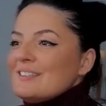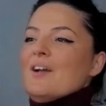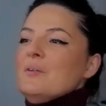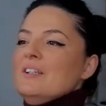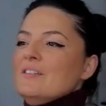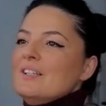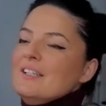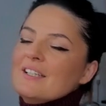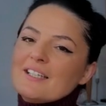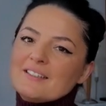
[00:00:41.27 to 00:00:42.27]
I will leave a
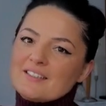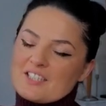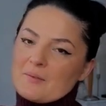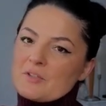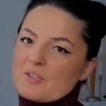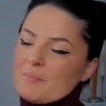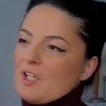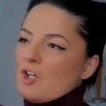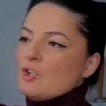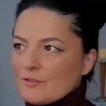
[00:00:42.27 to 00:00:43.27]
link in the description
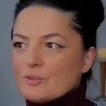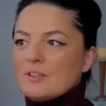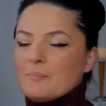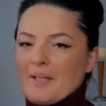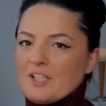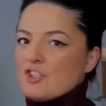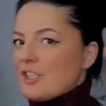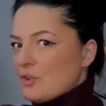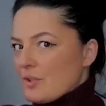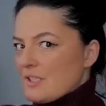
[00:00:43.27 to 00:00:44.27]
below to the page
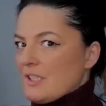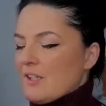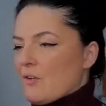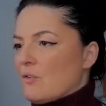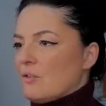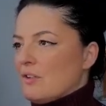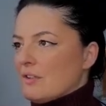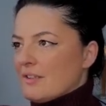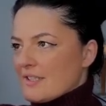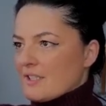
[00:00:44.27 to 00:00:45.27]
that you see on
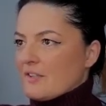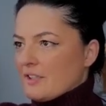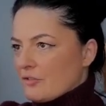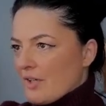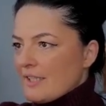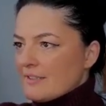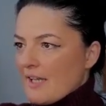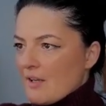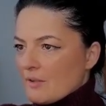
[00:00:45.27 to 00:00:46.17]
the screen right now.